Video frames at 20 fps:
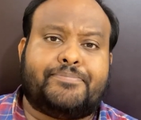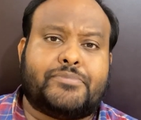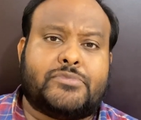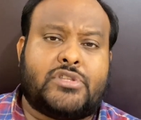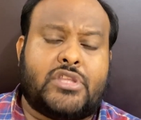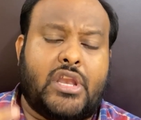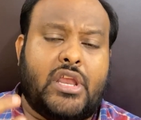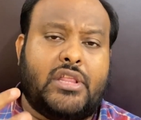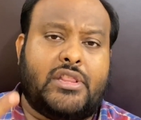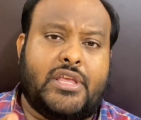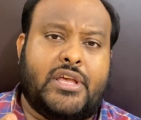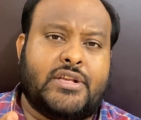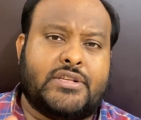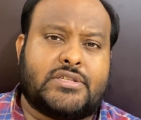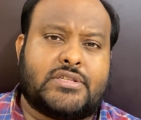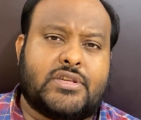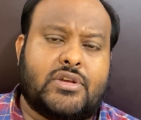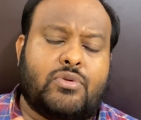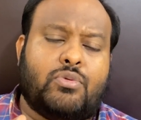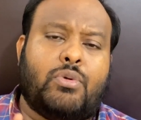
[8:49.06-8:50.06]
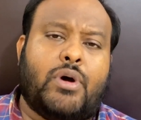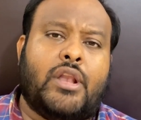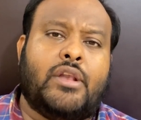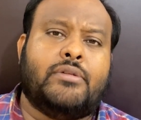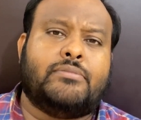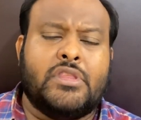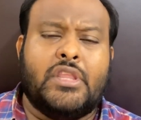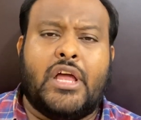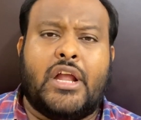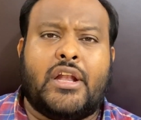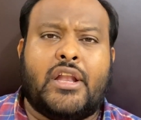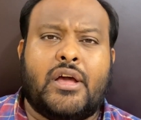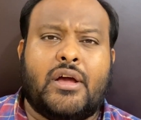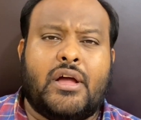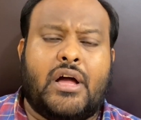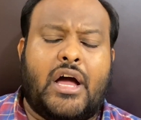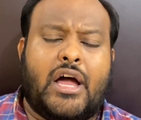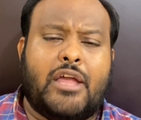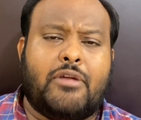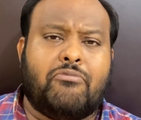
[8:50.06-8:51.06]
three things. One, that
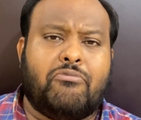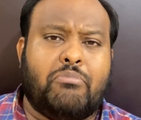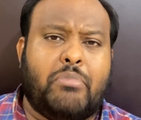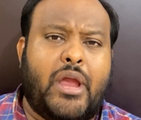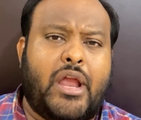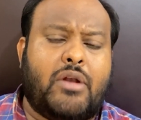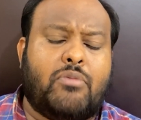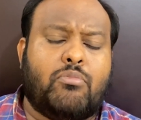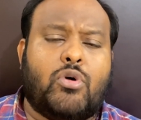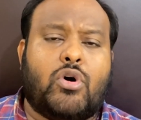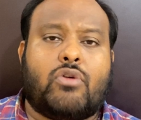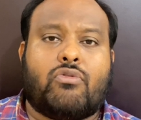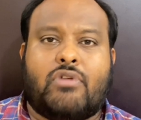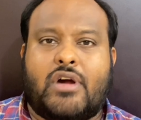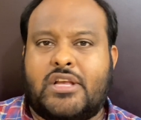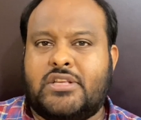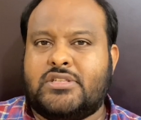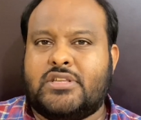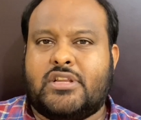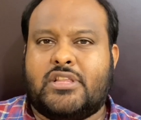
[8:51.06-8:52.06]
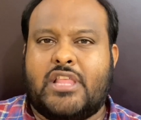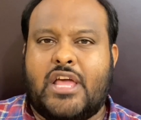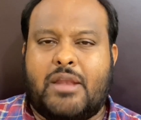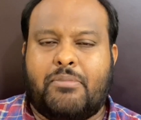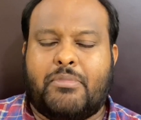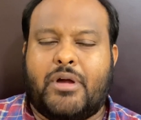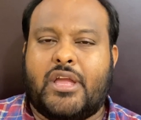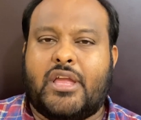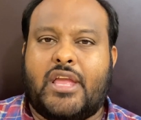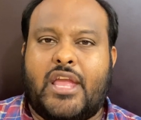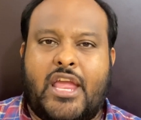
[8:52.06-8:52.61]
I am made more wiser than my